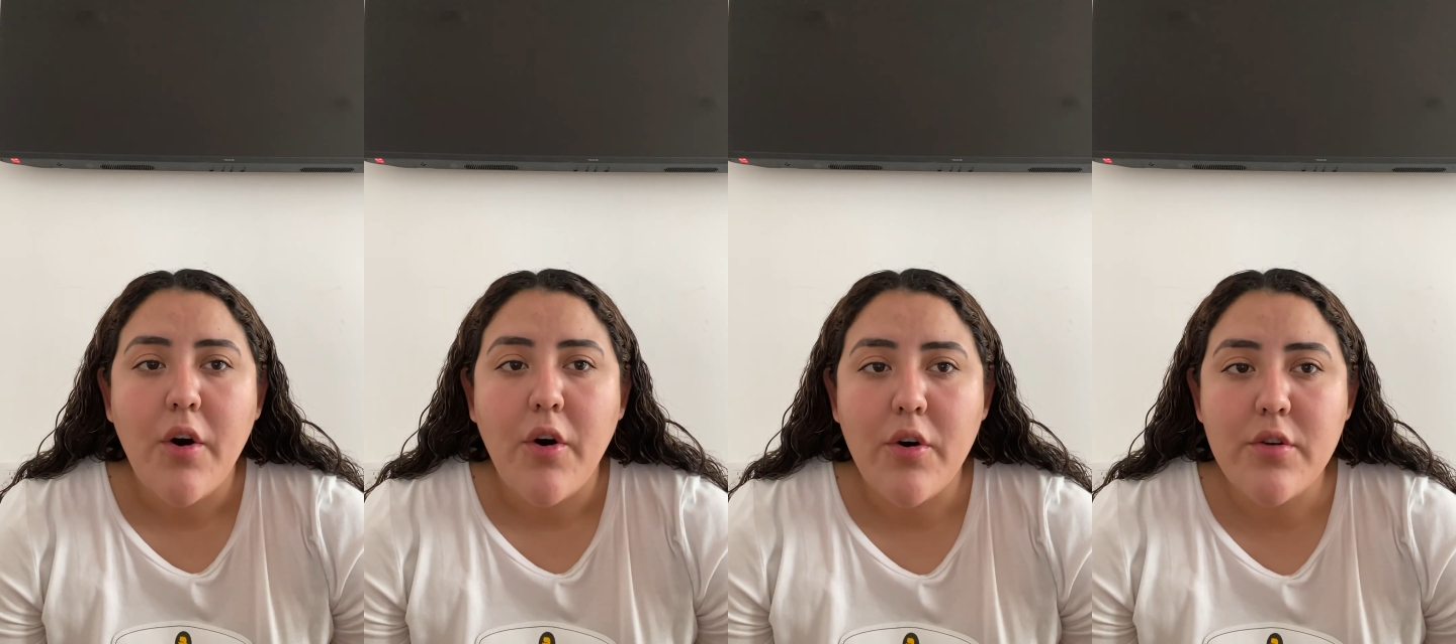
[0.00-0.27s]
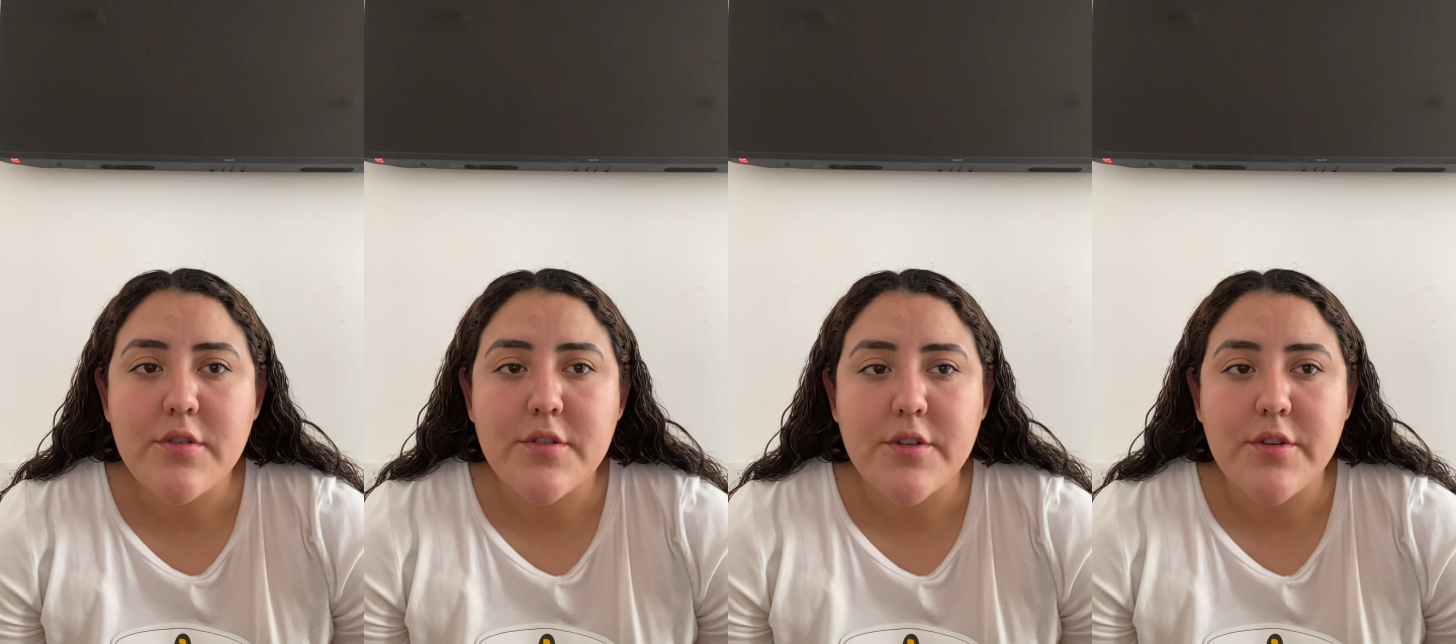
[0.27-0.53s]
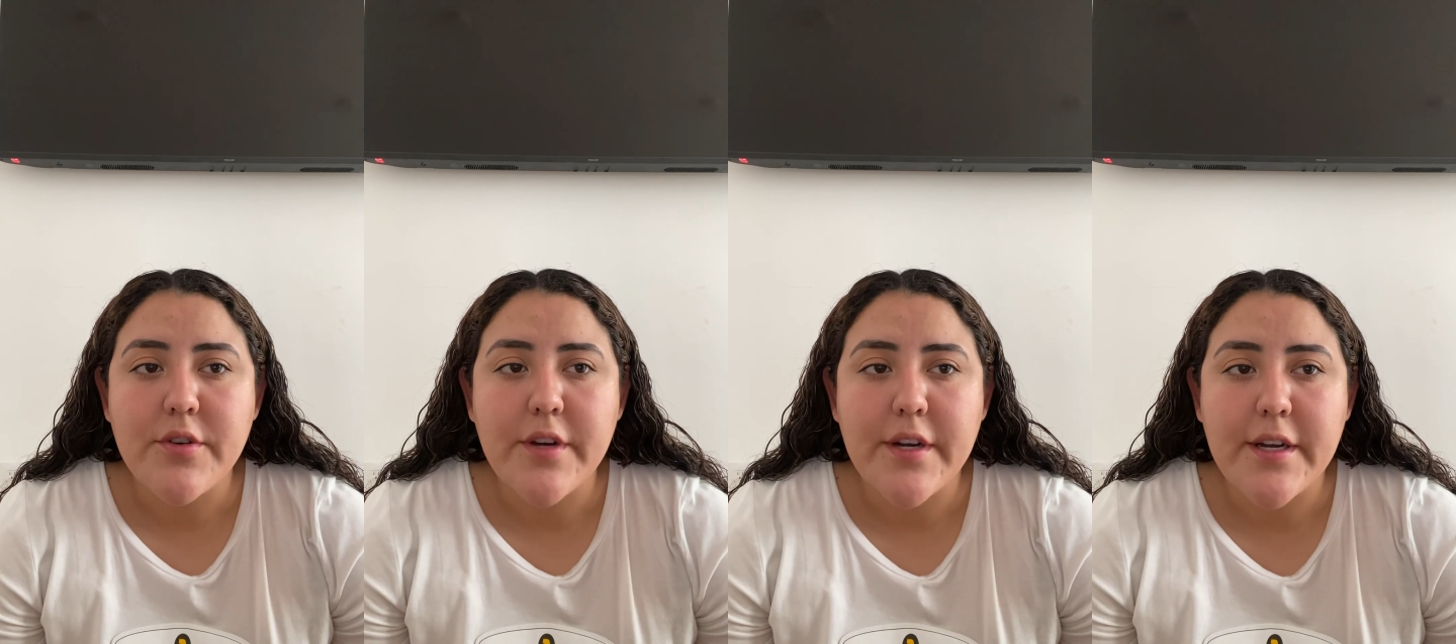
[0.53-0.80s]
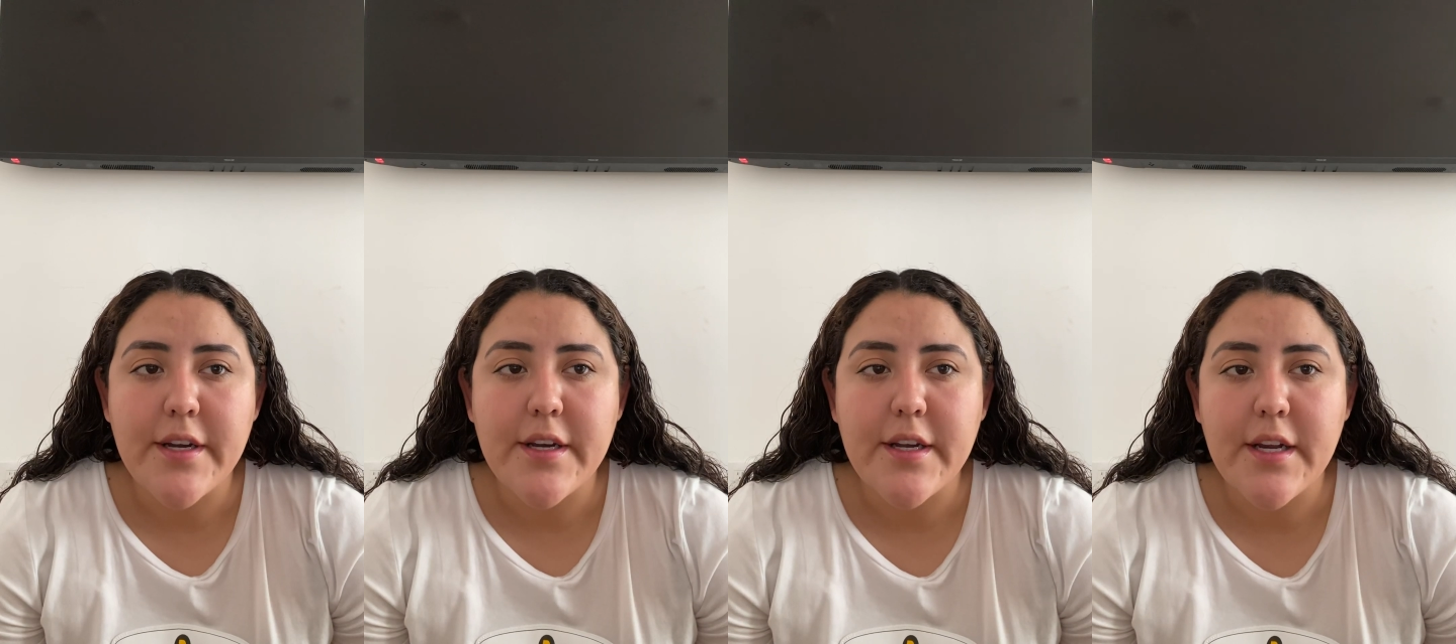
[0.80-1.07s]
Also,
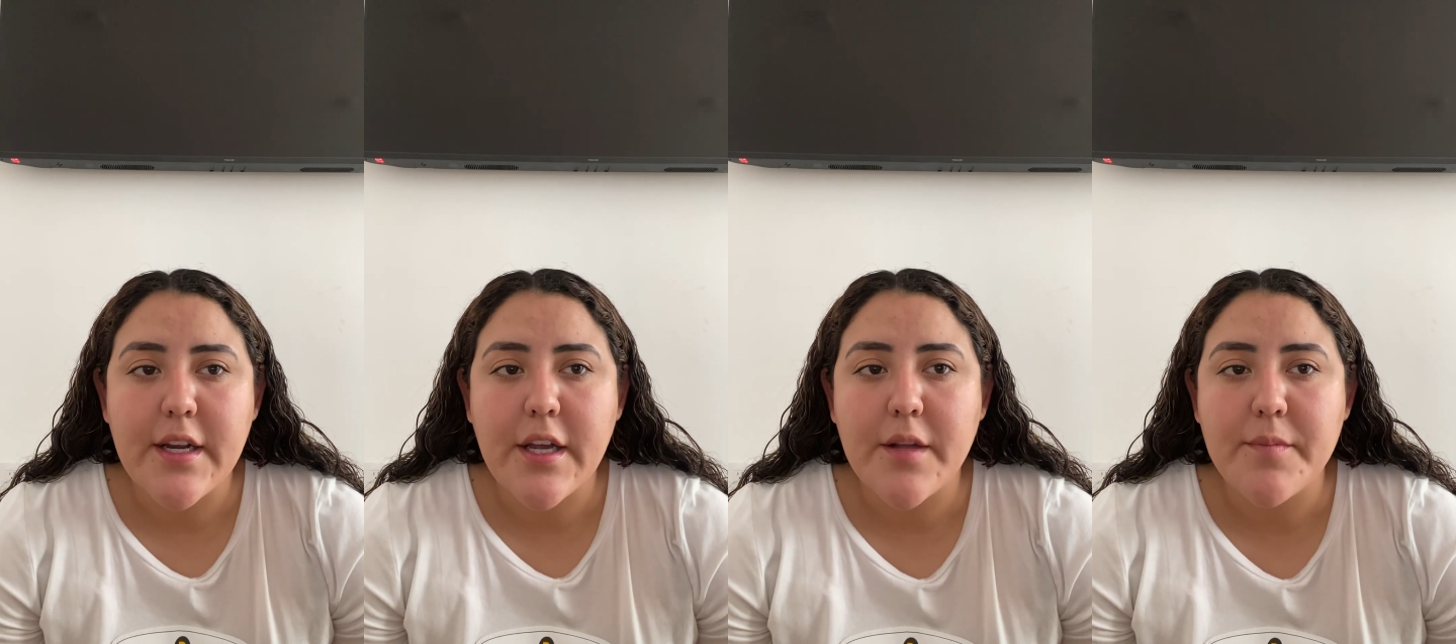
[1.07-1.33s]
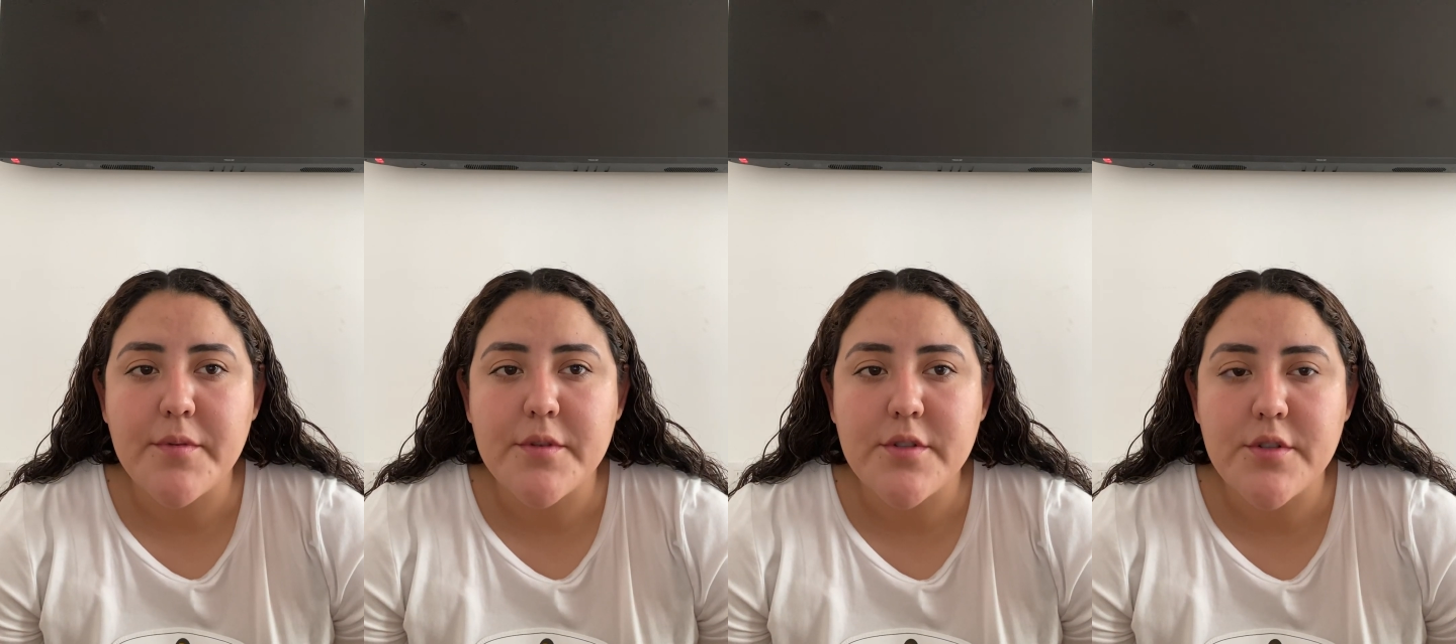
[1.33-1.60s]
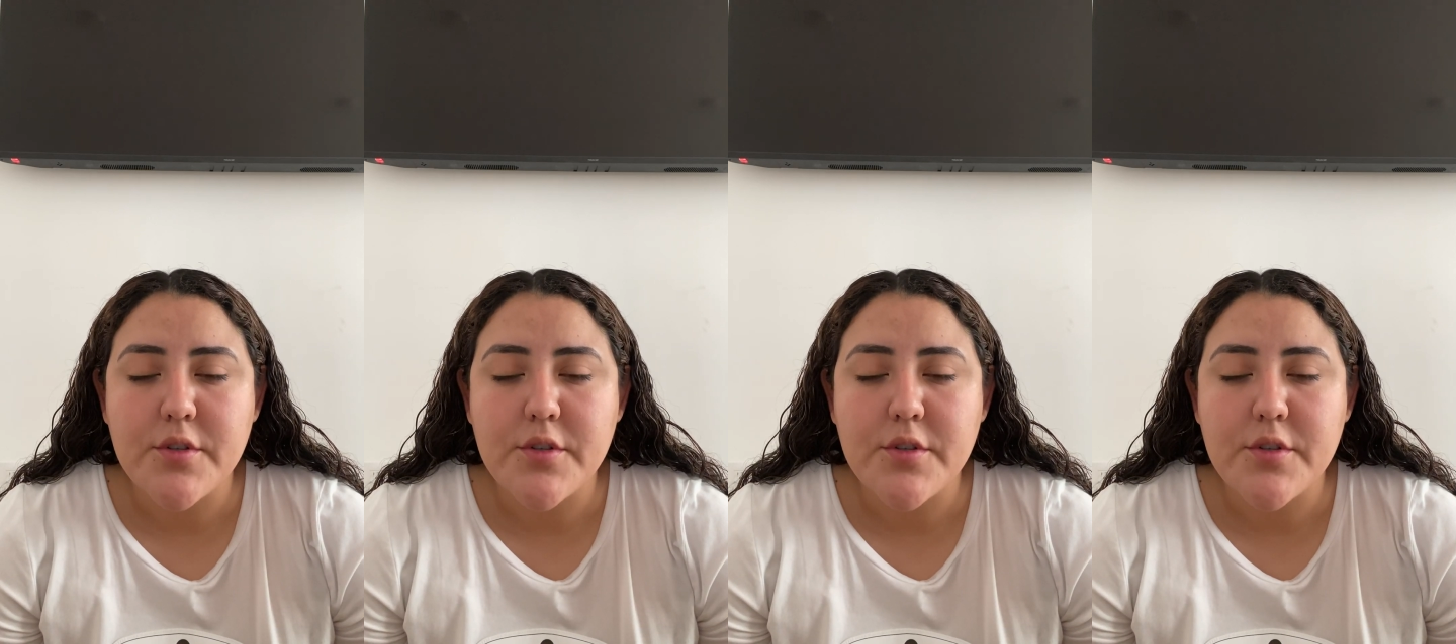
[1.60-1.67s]
it helps us